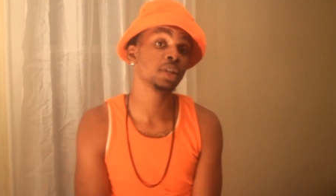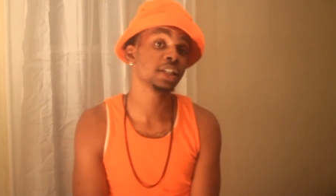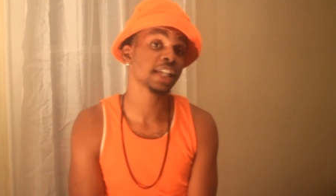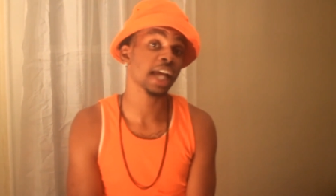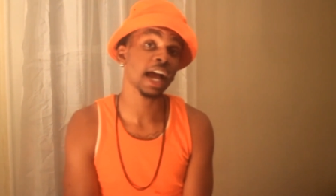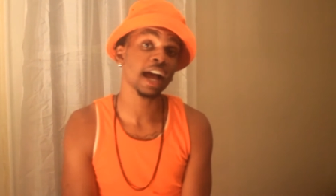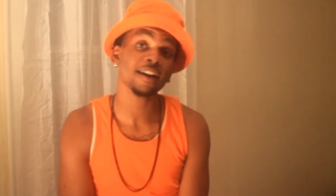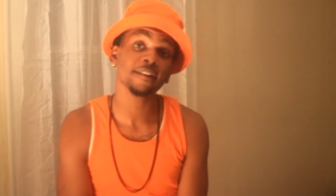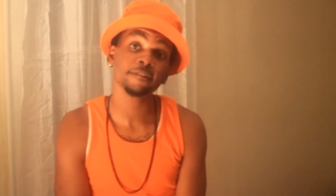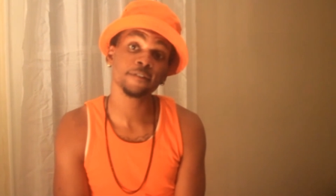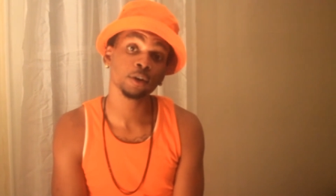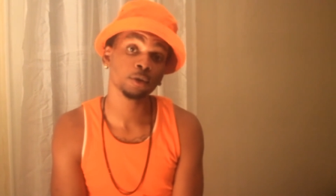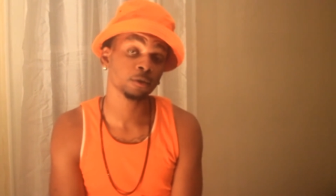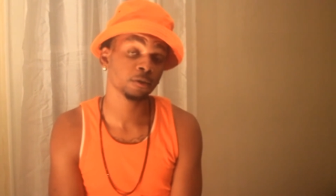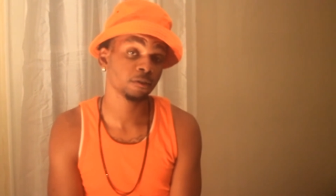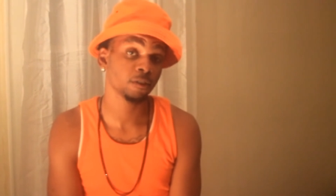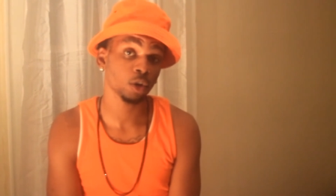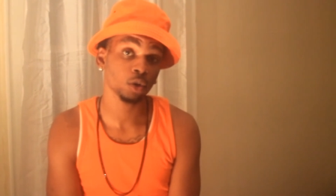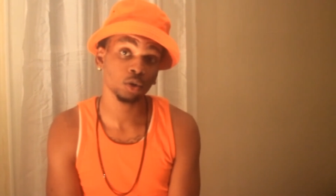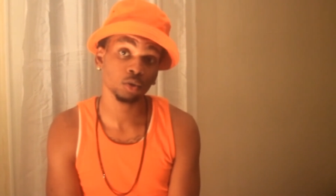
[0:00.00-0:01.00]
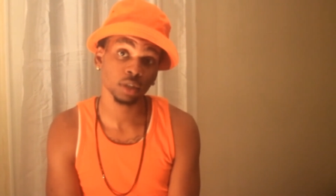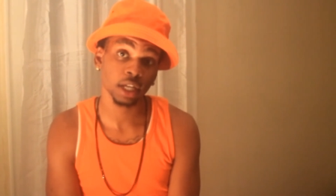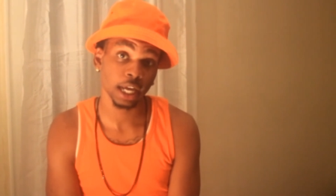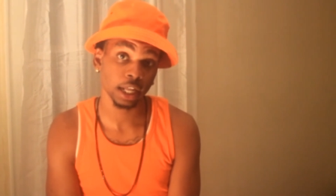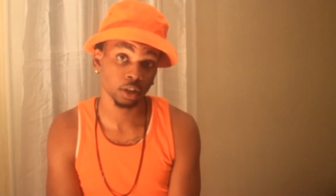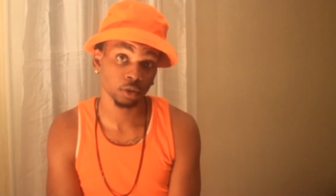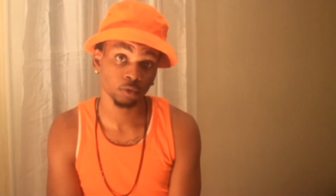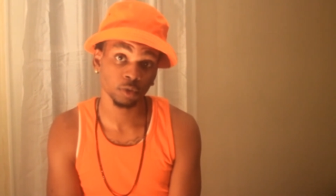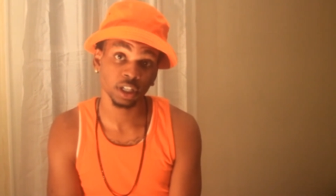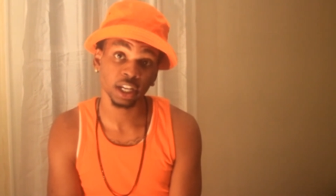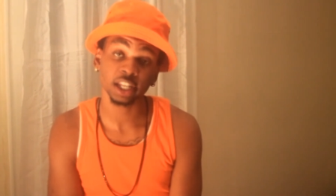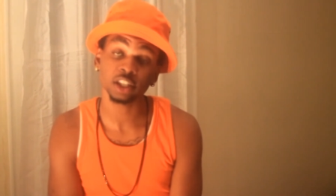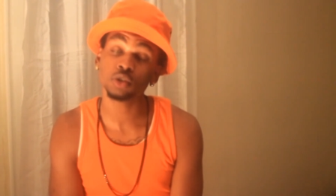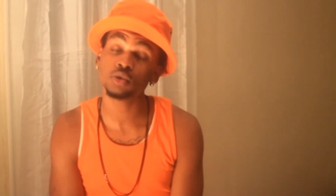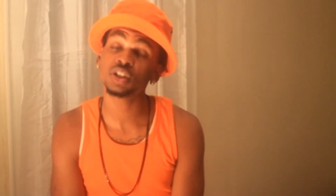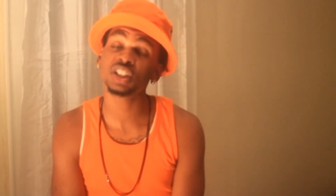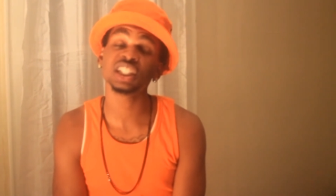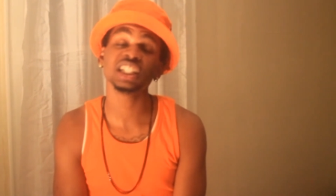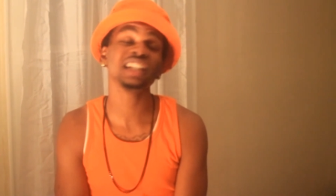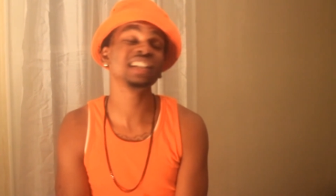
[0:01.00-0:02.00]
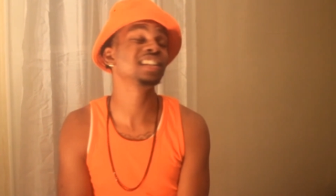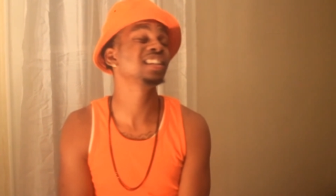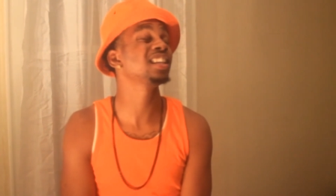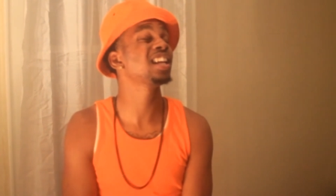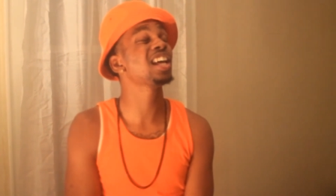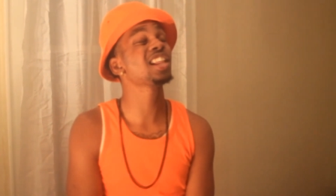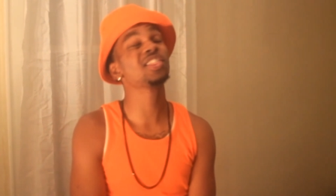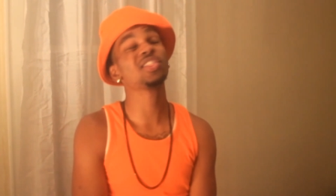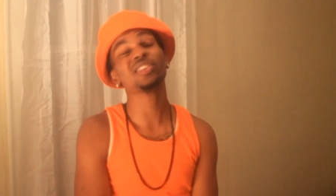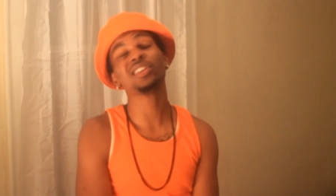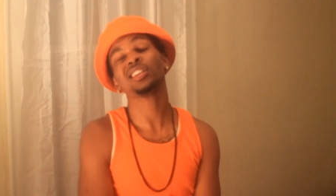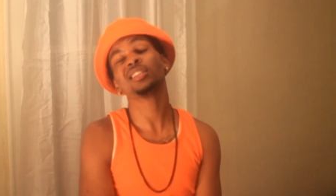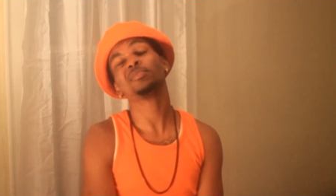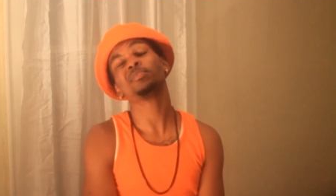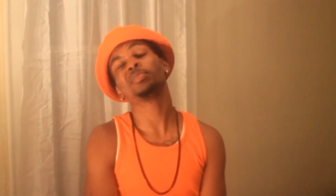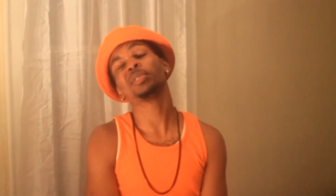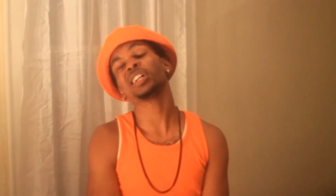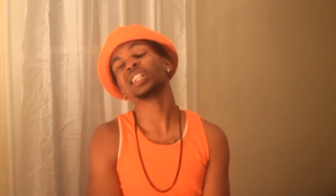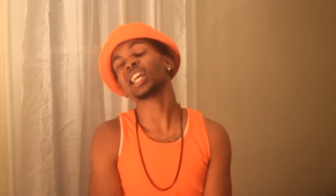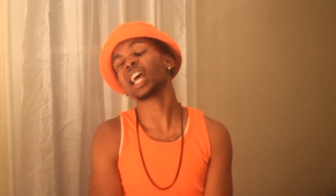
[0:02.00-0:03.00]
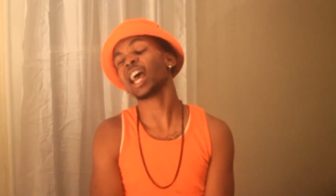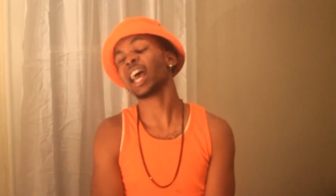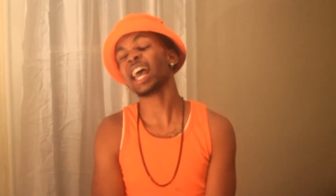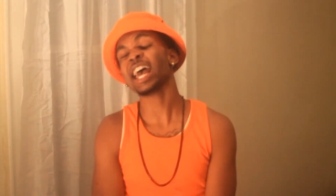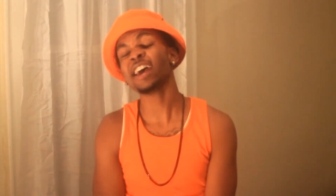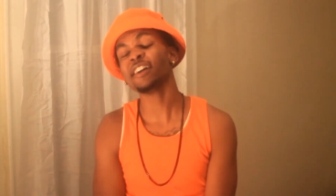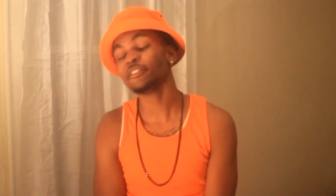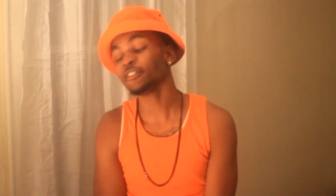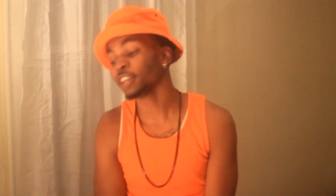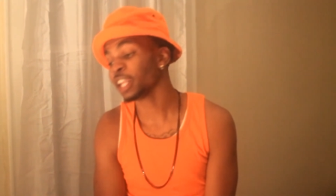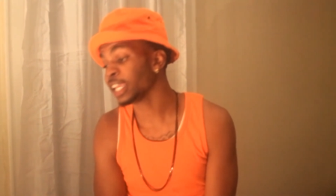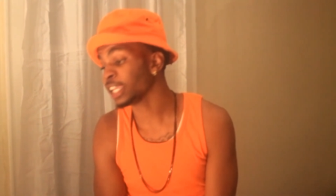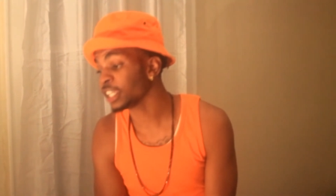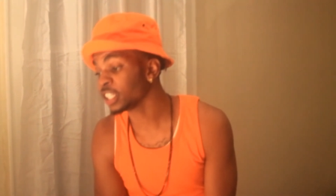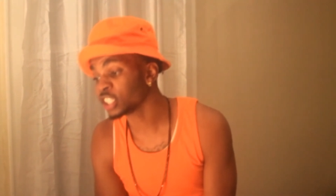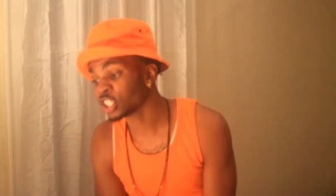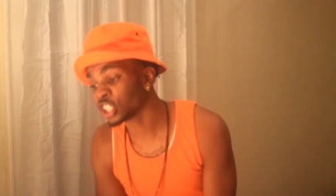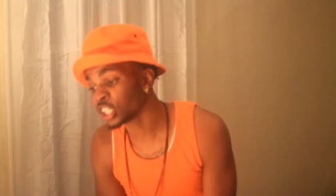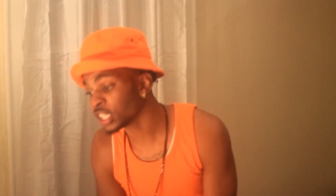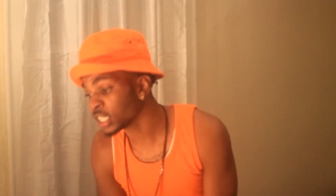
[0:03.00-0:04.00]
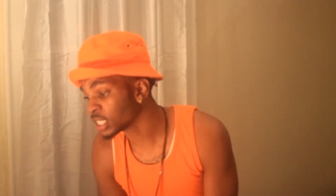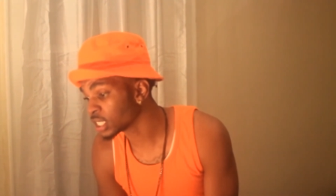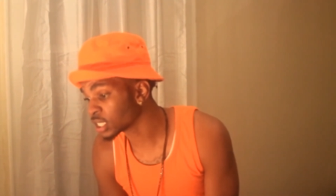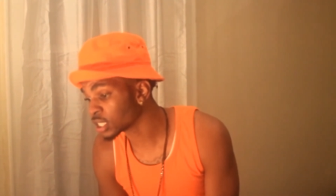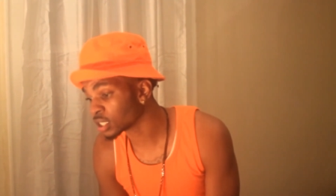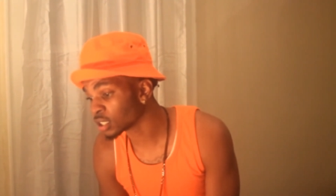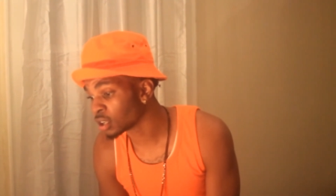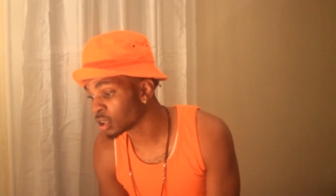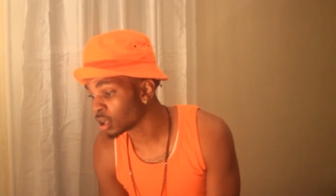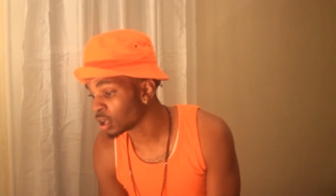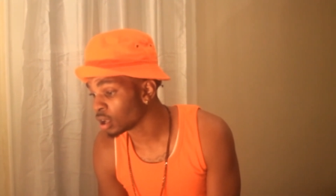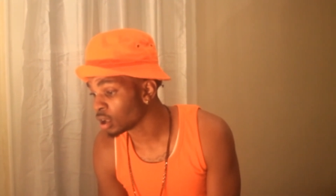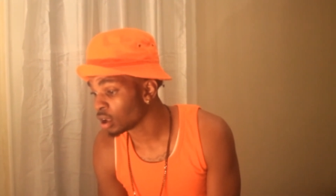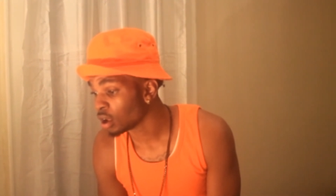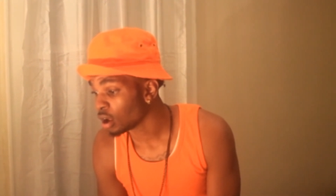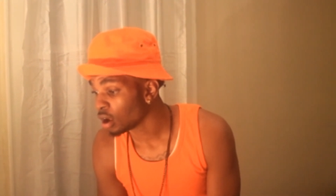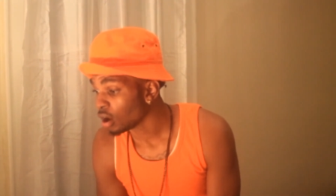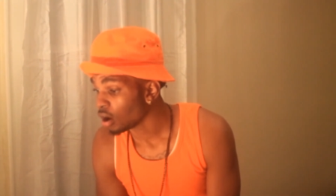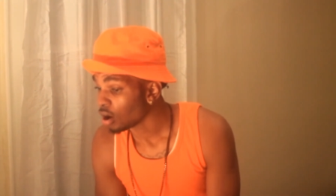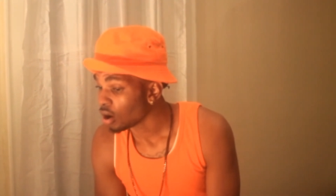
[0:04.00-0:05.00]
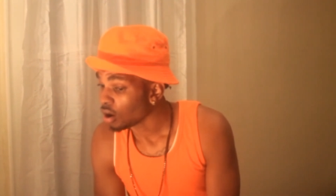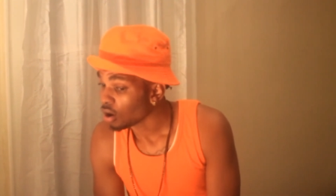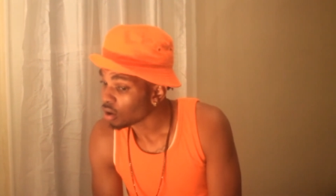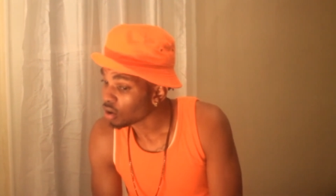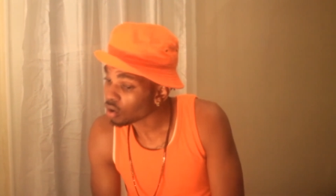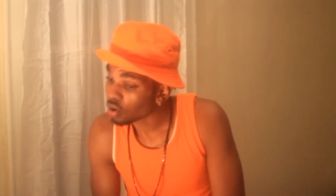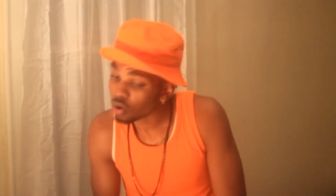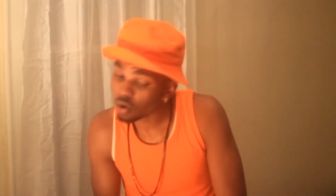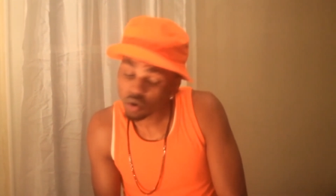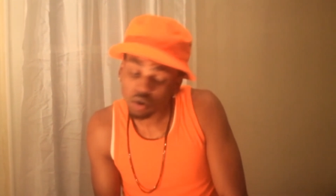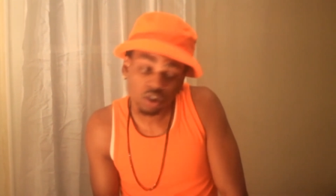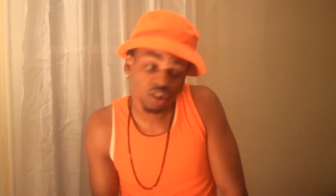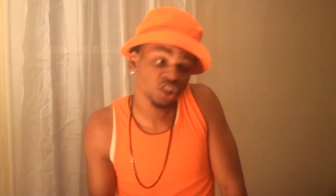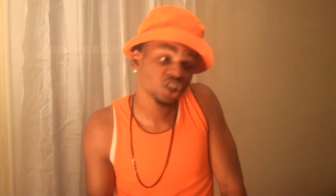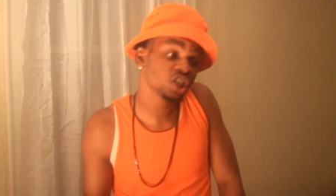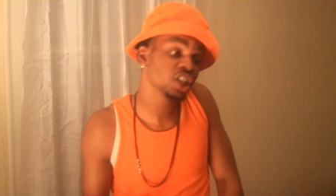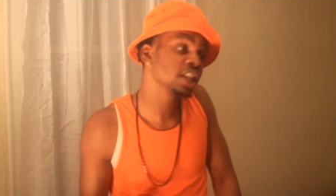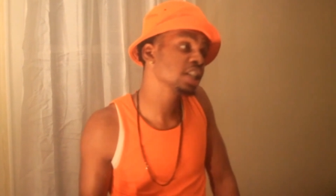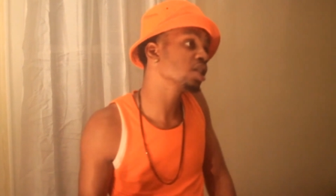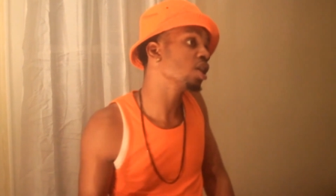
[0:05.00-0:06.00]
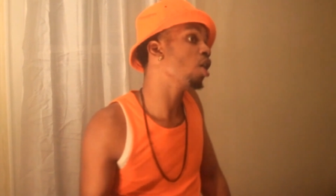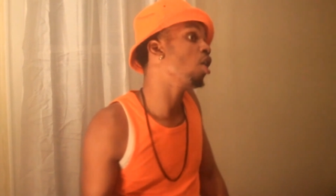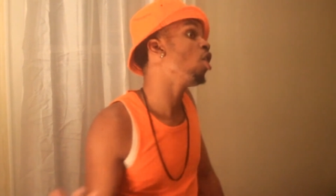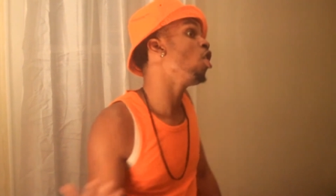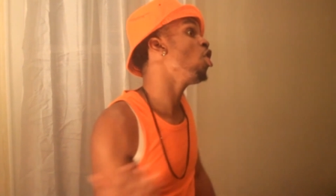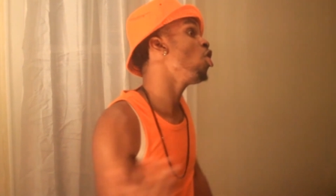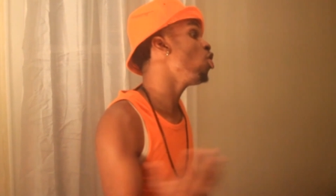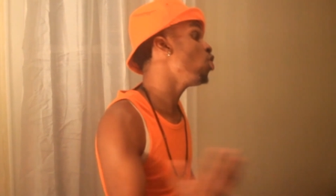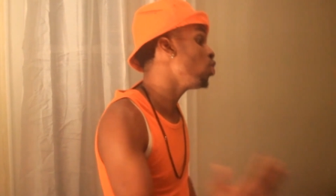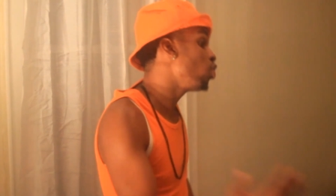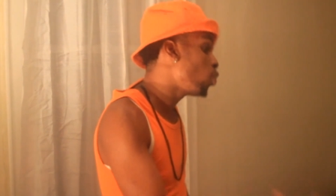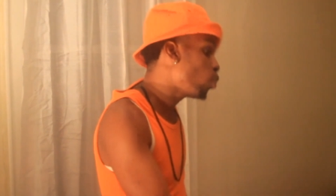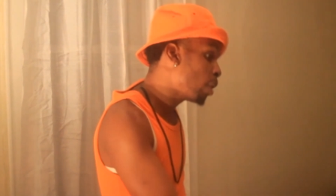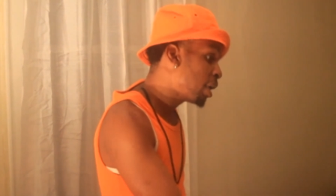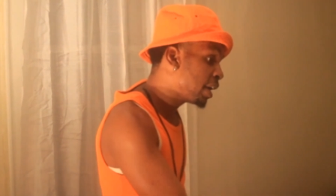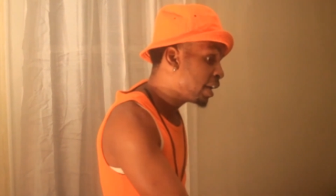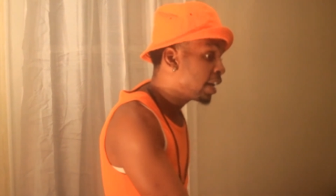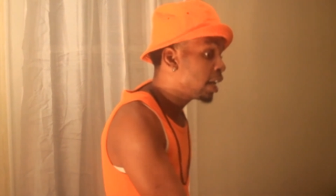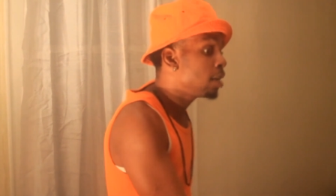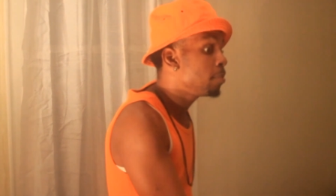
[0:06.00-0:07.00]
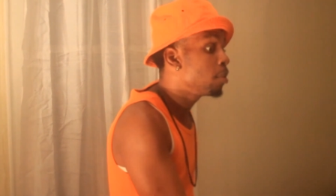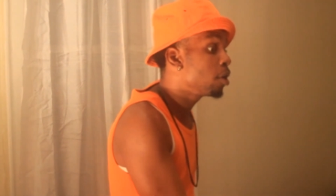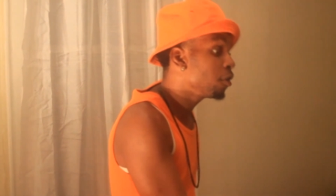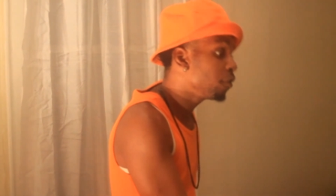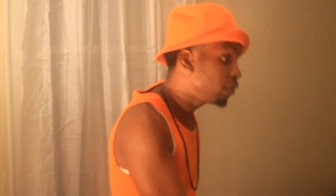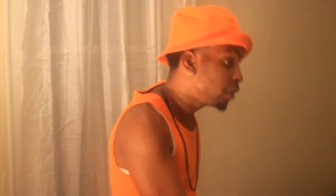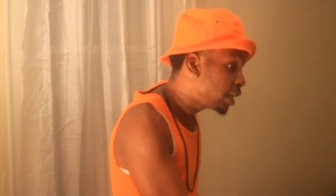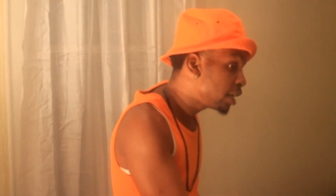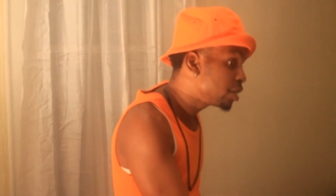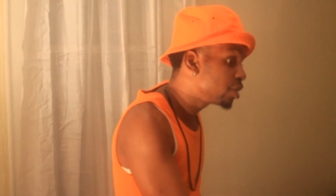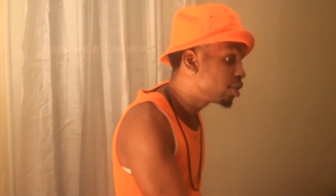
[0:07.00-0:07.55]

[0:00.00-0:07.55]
his iPhone photo gallery and you see nothing but half naked chicks or chicks all the way in their birthday